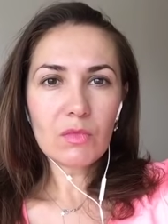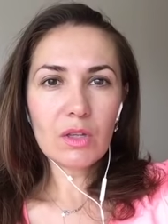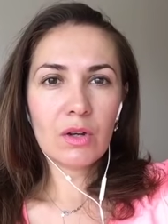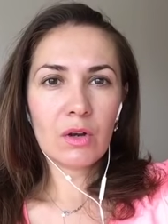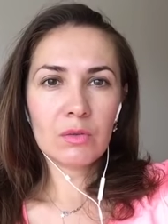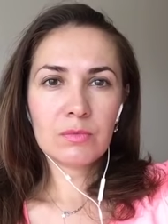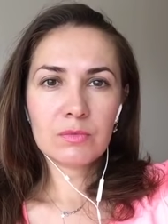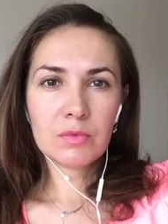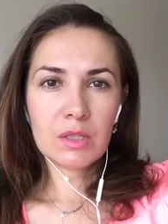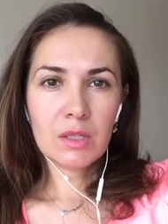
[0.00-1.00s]
you know,
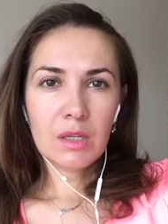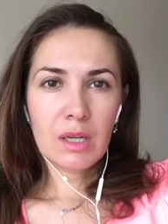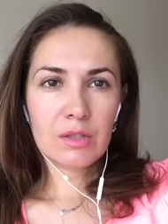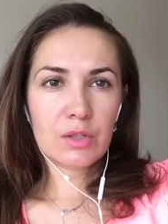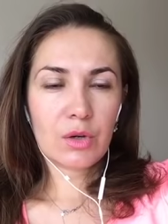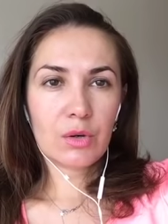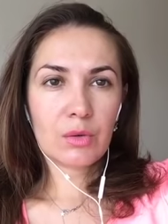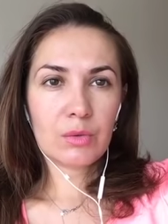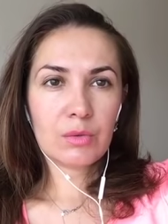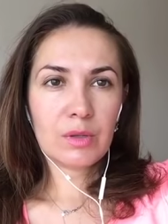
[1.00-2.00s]
and
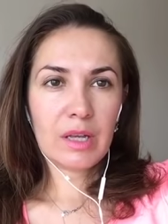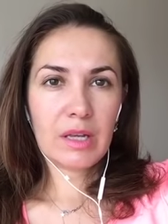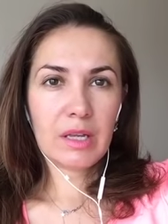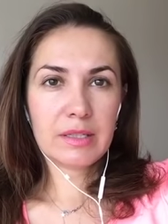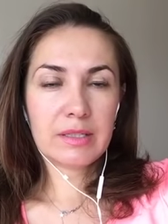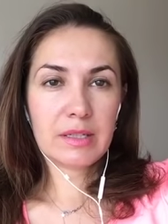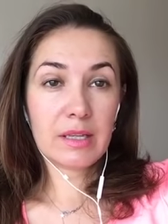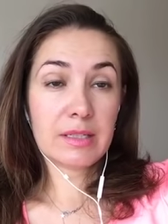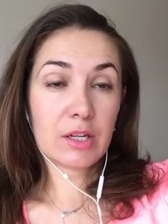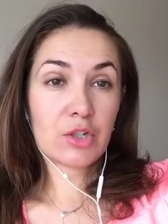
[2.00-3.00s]
so...
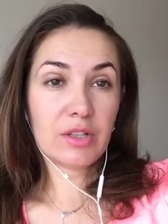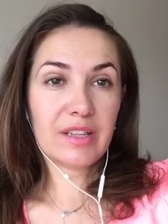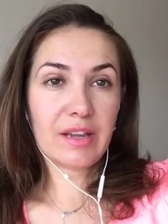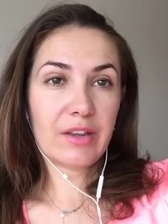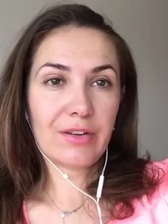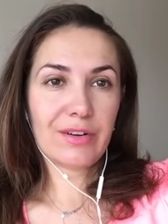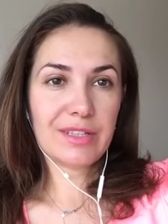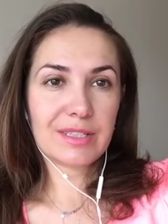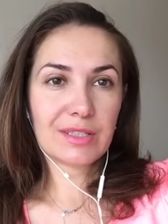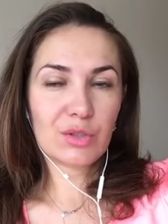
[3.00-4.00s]
It's actually taking a
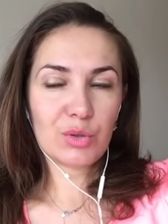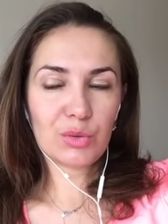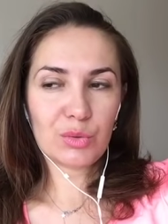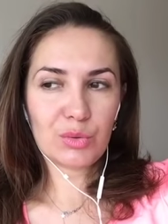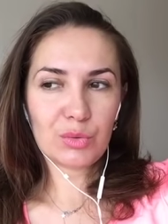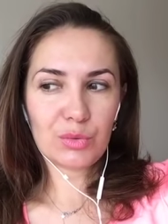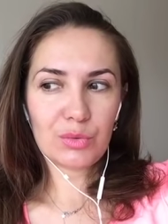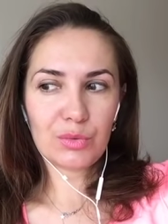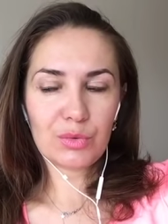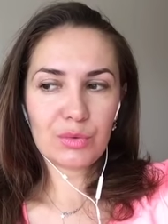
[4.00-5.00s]
risk
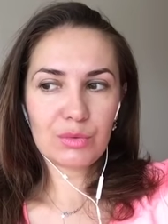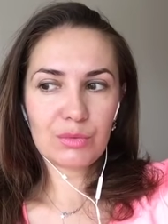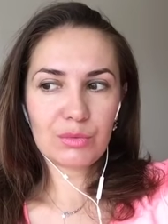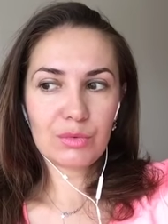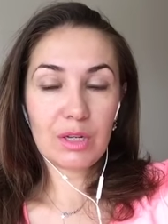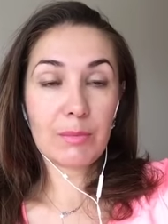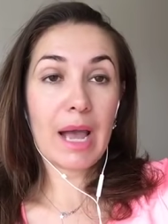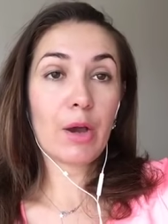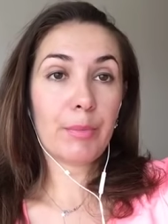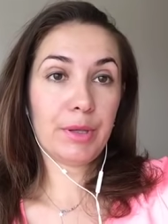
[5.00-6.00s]
to, in
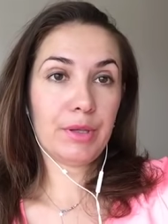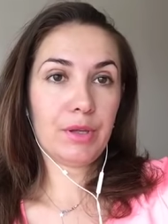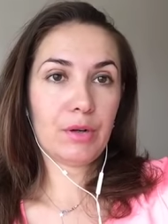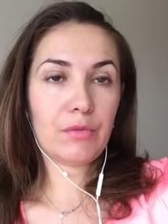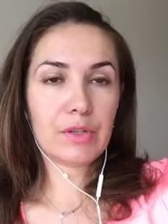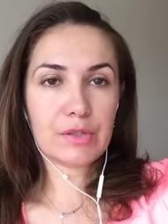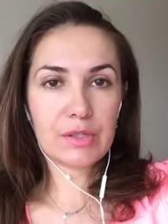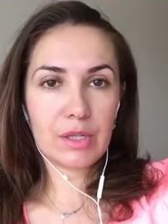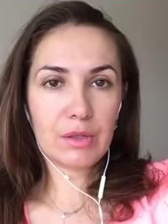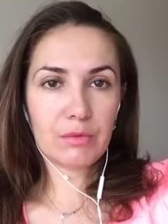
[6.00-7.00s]
my opinion.
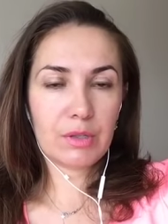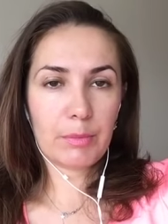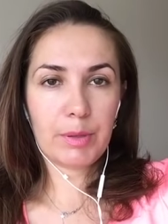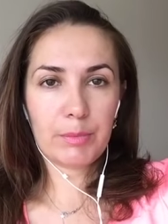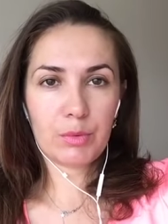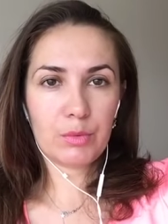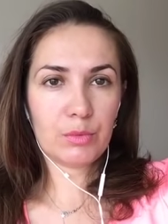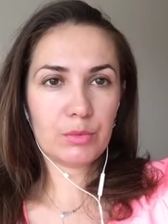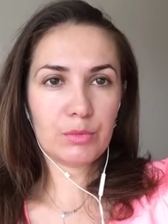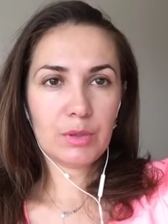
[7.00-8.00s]
Obviously, there are people
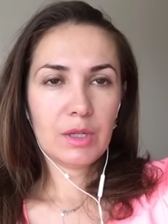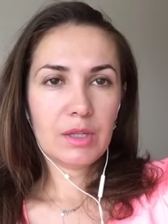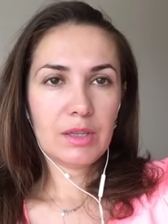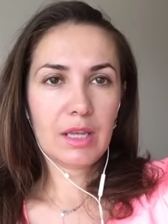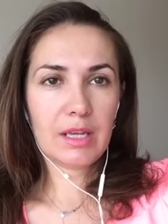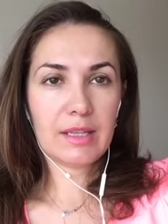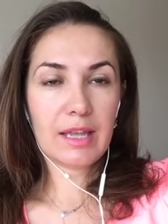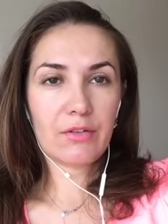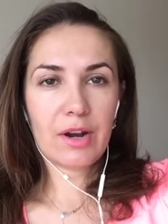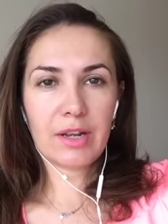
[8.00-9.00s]
who think
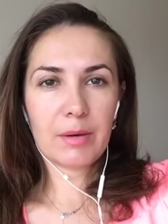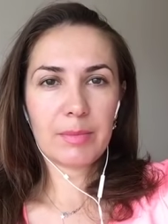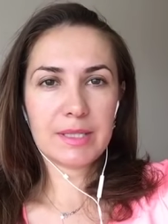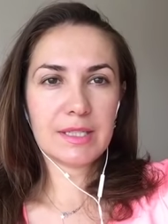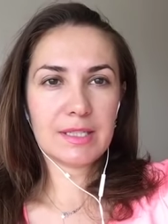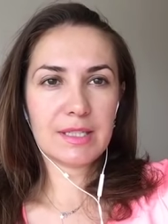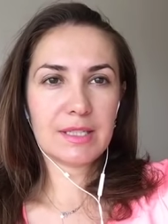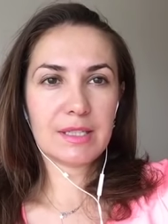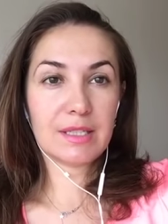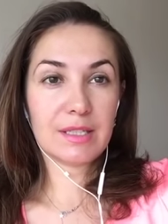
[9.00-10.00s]
that running a business
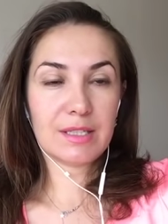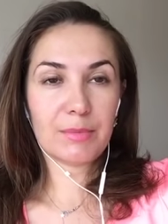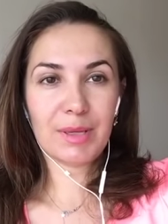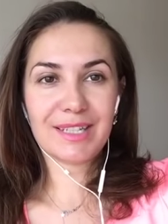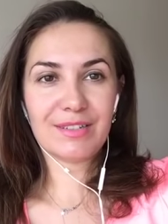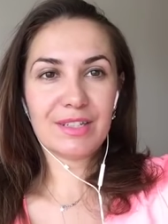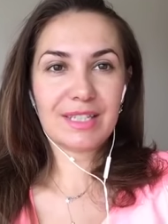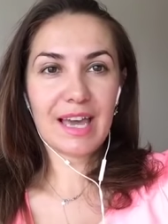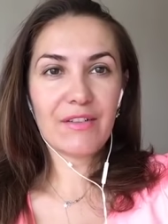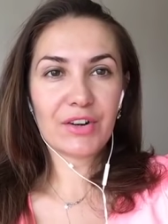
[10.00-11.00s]
is the biggest
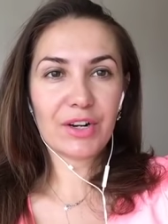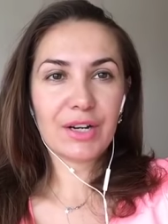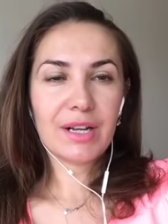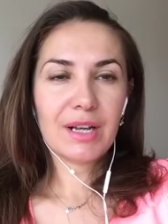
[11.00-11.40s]
risk ever.